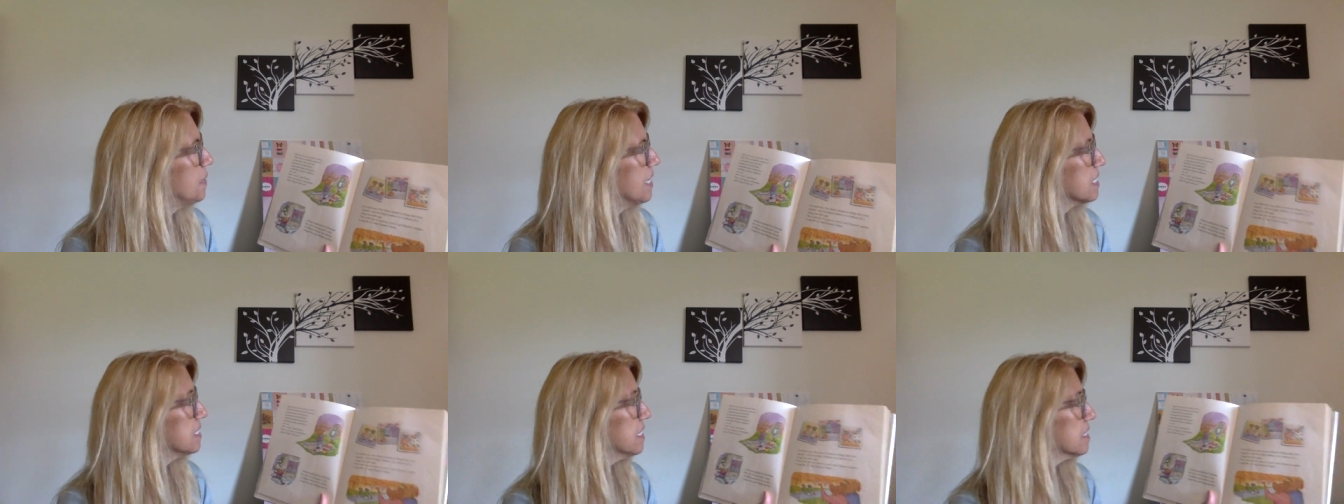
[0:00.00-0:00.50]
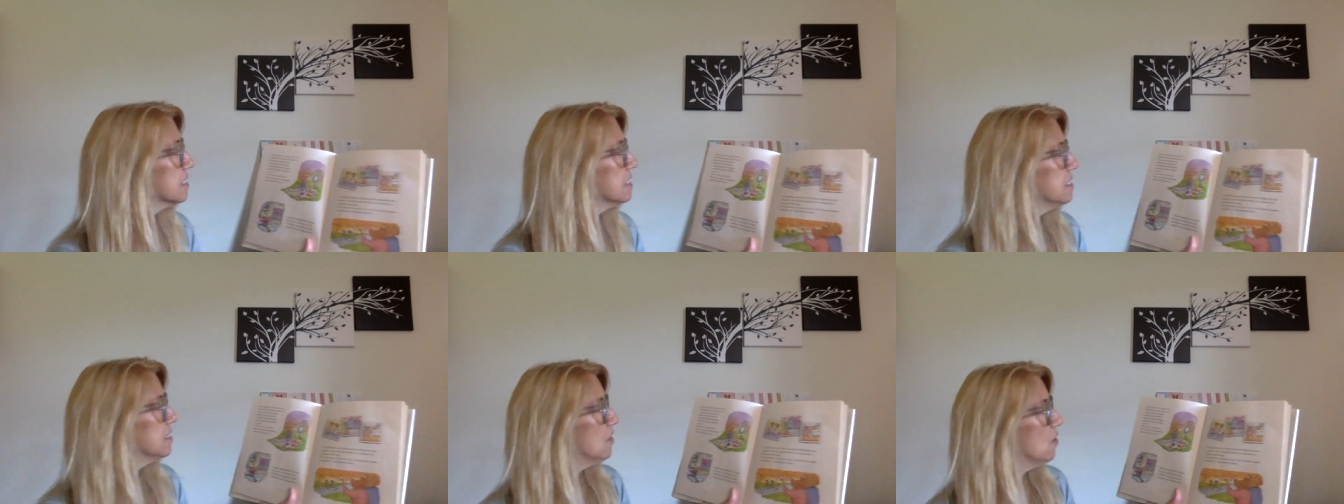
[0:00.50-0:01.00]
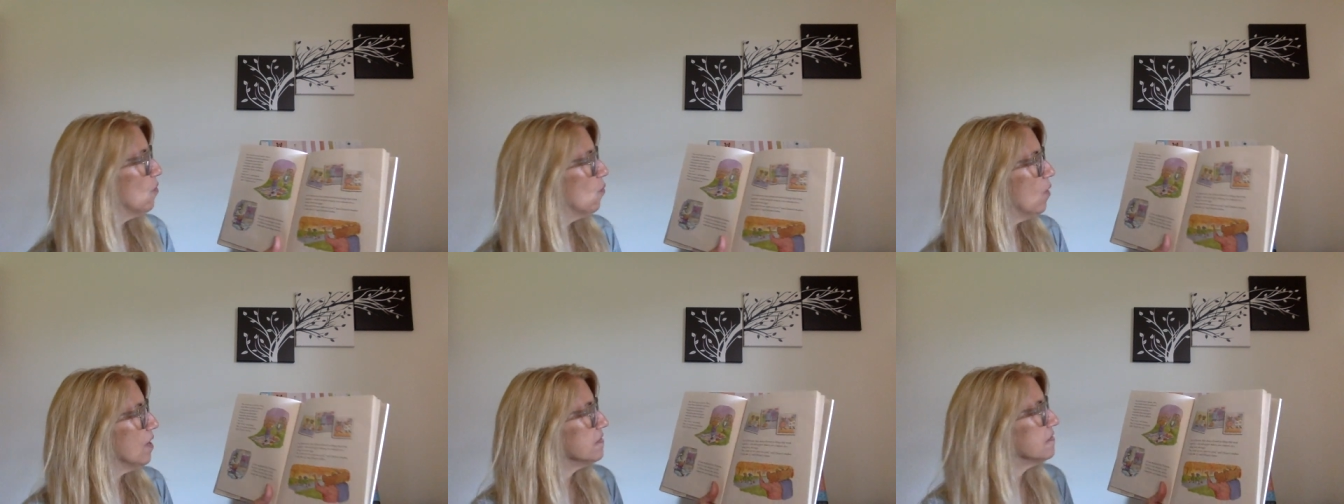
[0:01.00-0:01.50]
picnics.
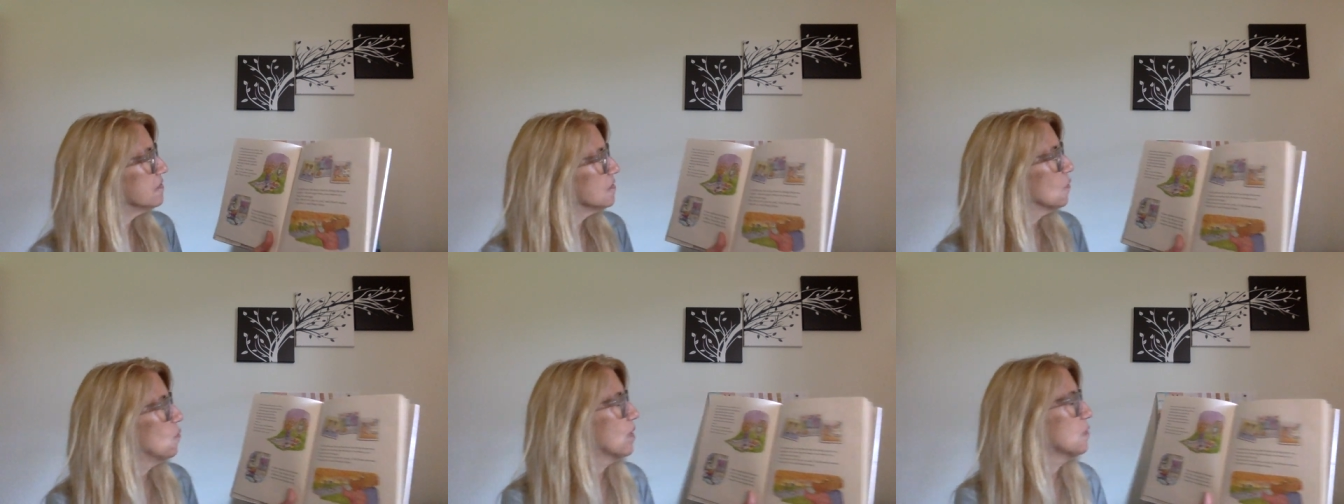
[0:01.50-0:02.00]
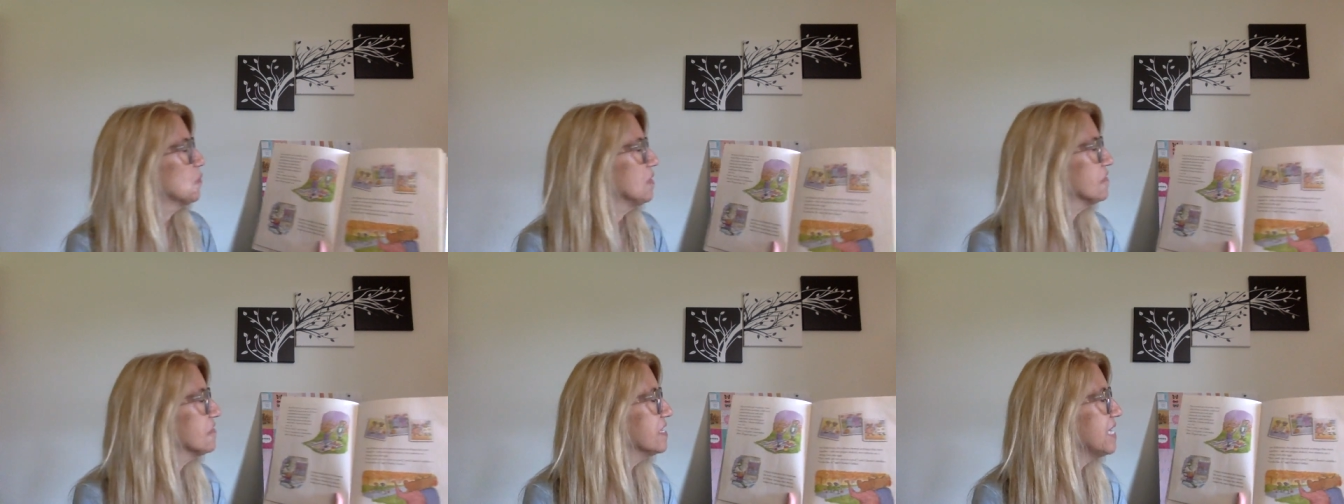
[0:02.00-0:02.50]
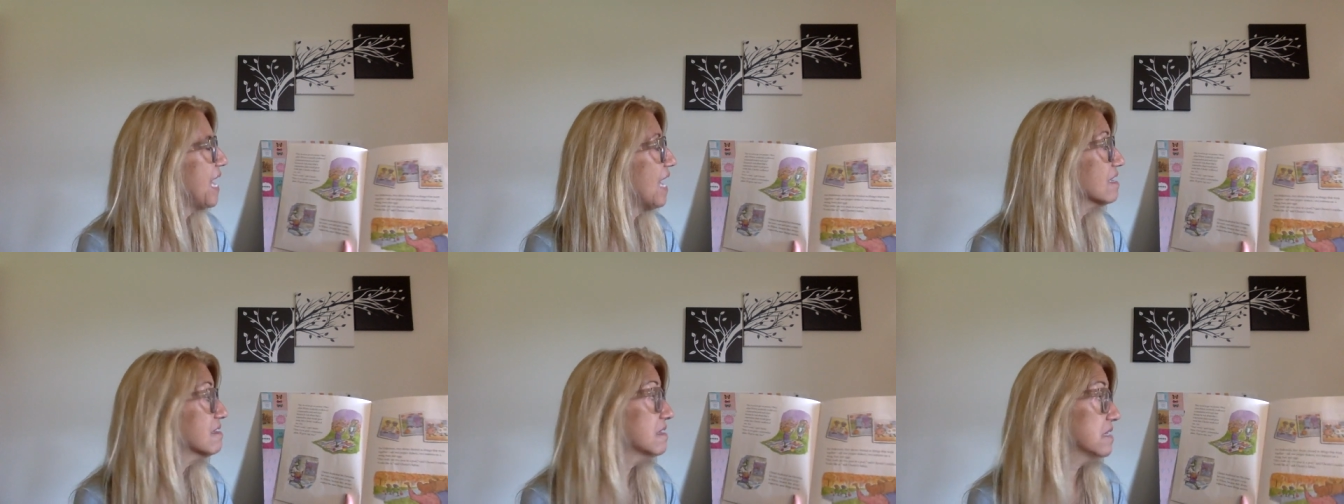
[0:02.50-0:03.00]
Once, when Wilson
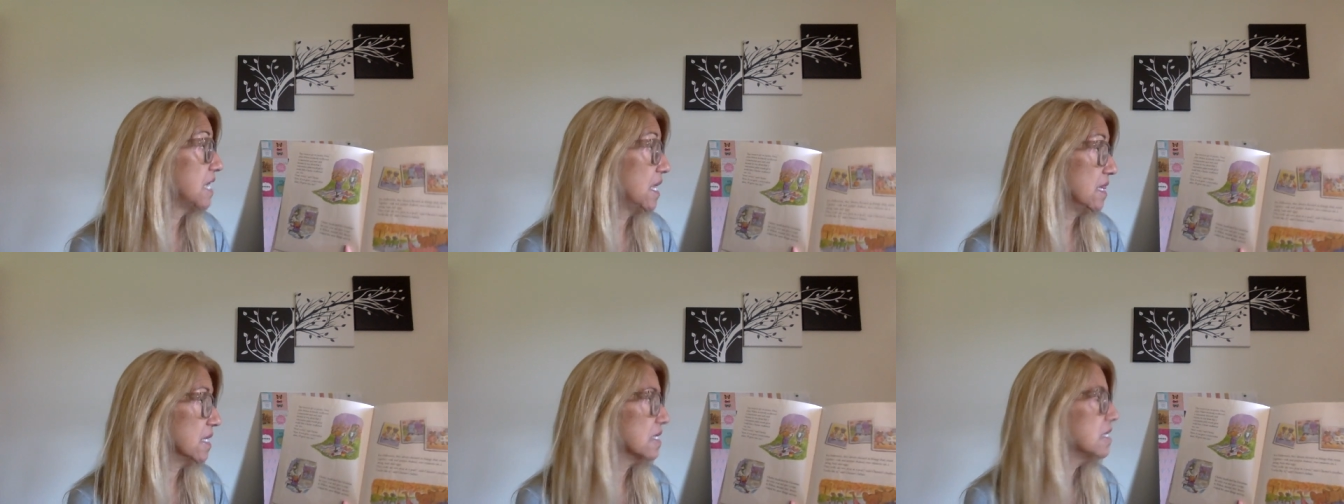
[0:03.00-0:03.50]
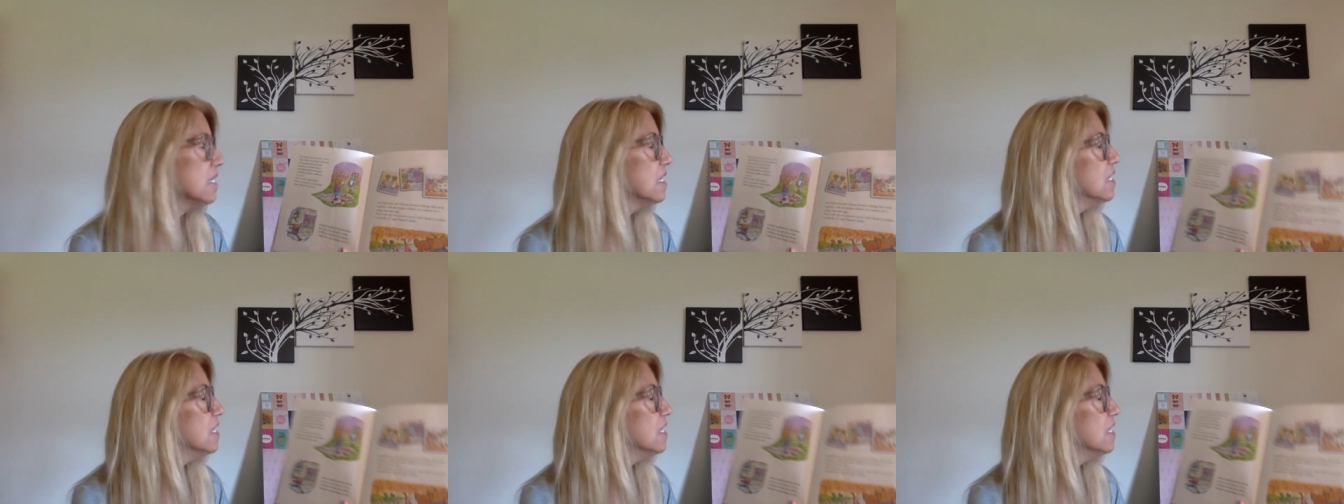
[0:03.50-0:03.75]
accidentally